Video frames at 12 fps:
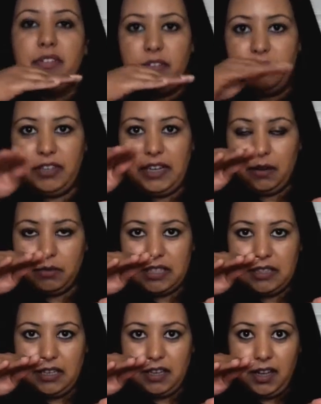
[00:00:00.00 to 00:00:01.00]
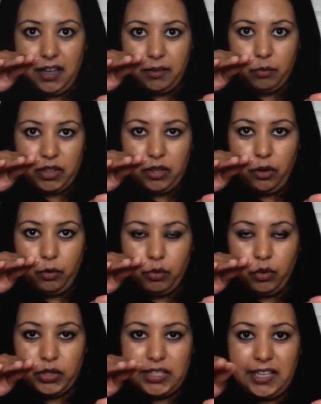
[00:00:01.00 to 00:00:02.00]
you fill it up to the line with hot
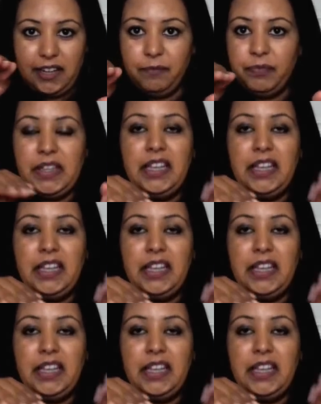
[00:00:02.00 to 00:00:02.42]
water,